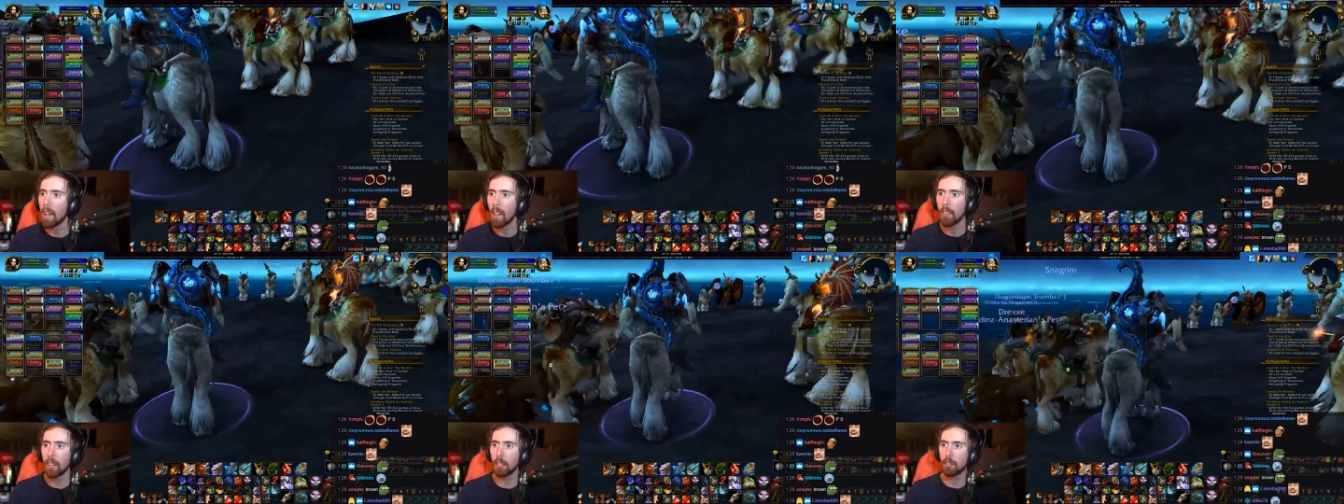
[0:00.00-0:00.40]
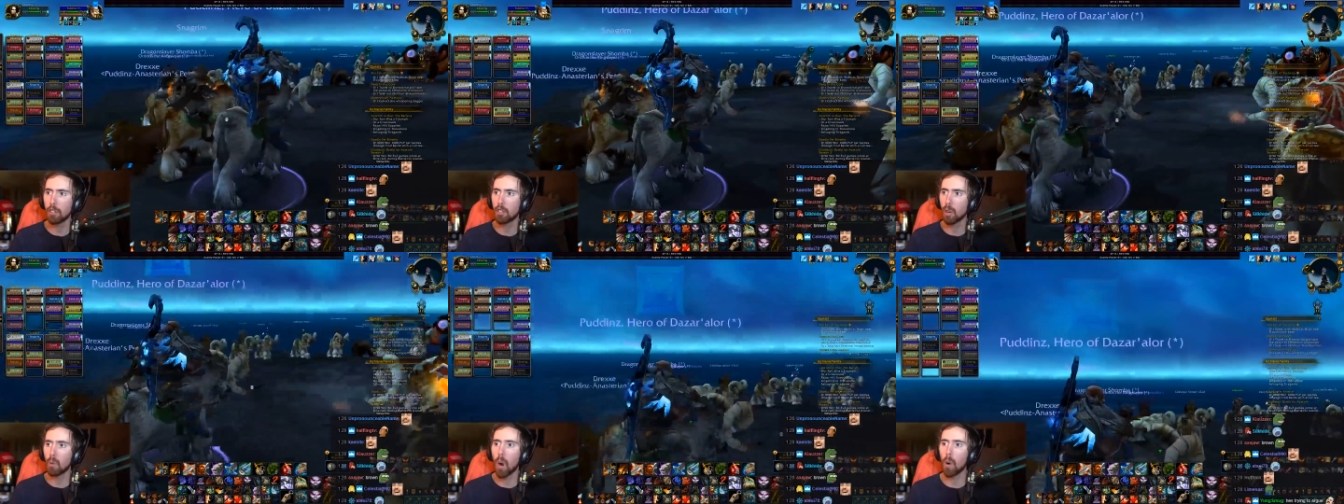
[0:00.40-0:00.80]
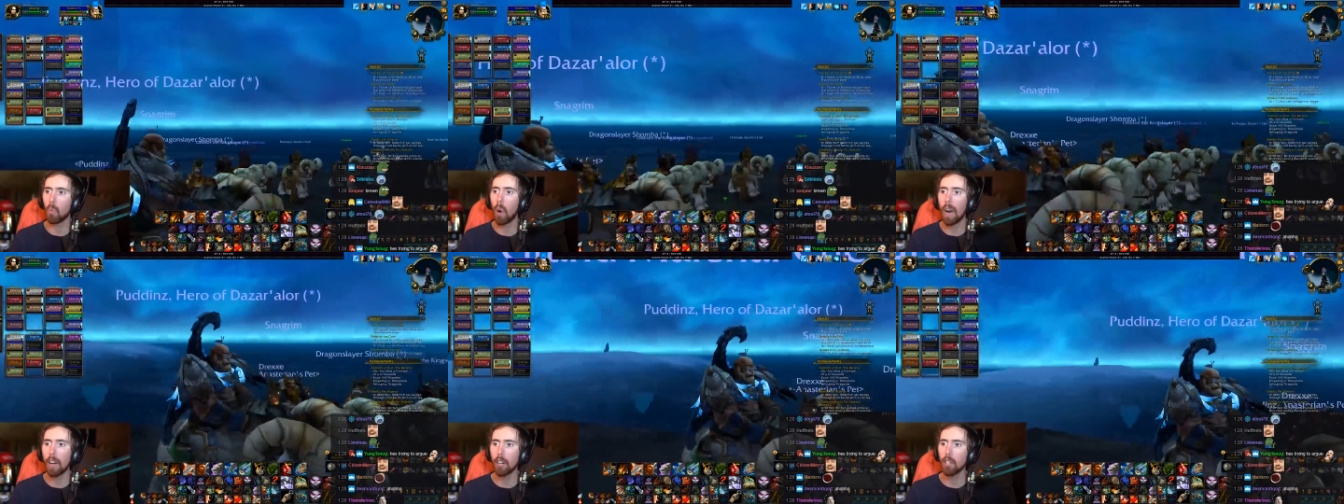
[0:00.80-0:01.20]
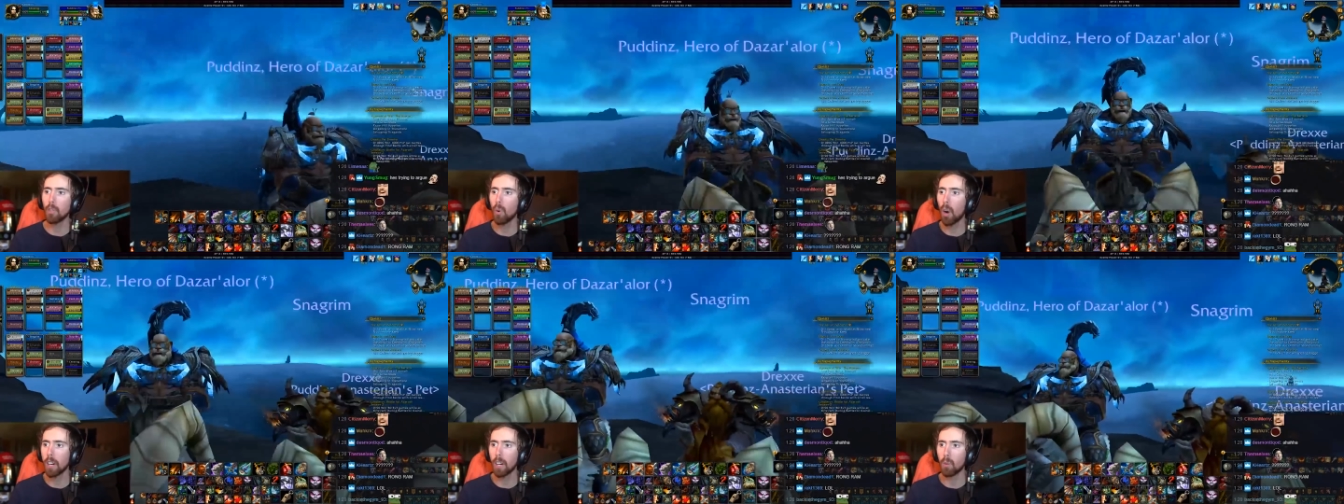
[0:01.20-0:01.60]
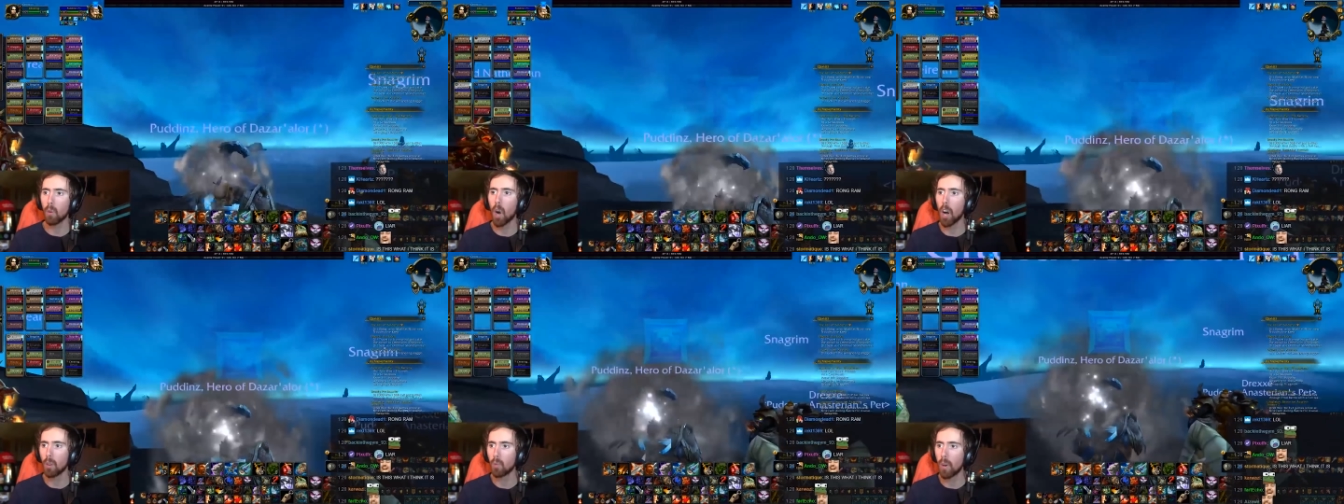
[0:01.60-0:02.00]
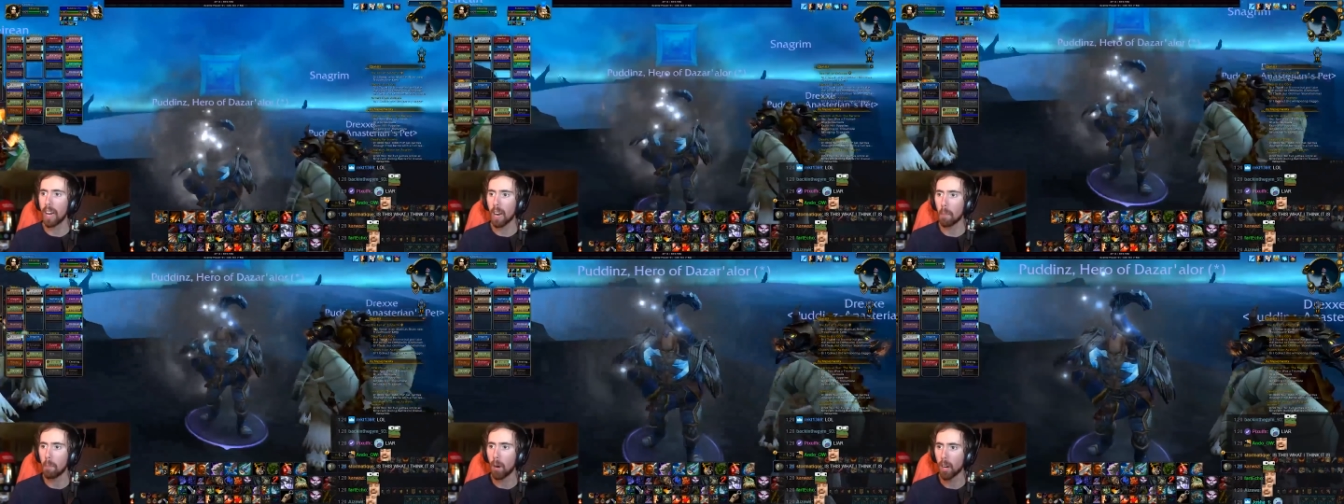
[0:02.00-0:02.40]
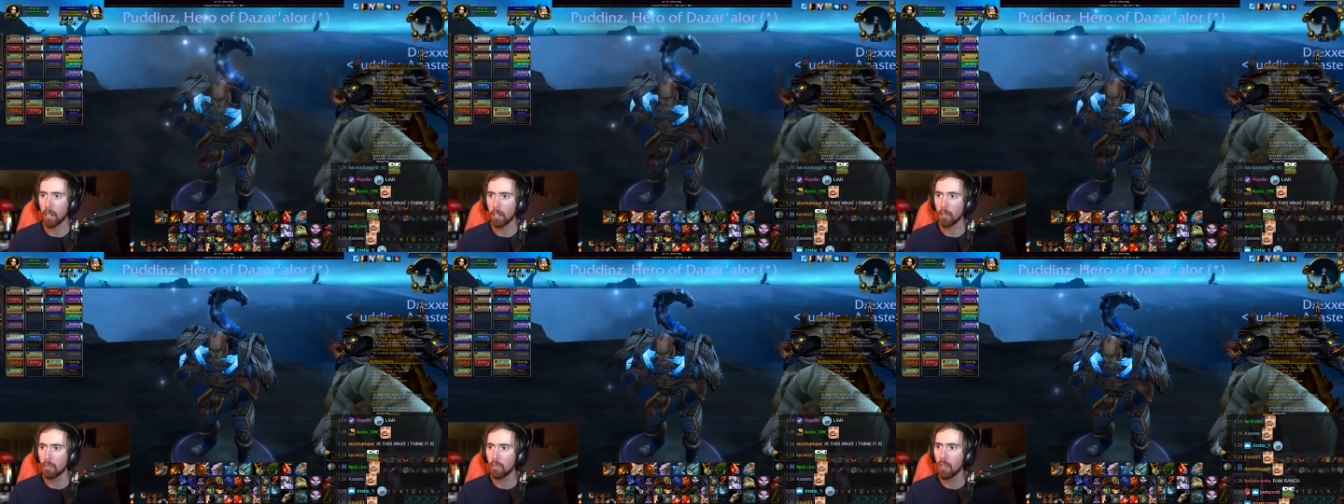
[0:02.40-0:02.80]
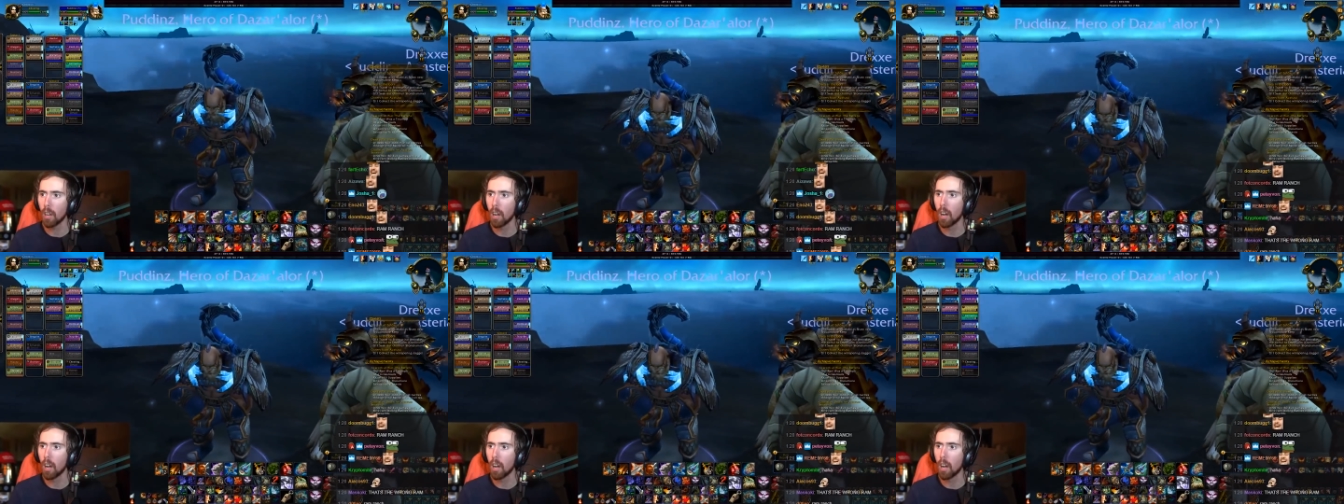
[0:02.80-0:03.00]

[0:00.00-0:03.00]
This is the wrong. Why are you on the wrong RAM, Puddins?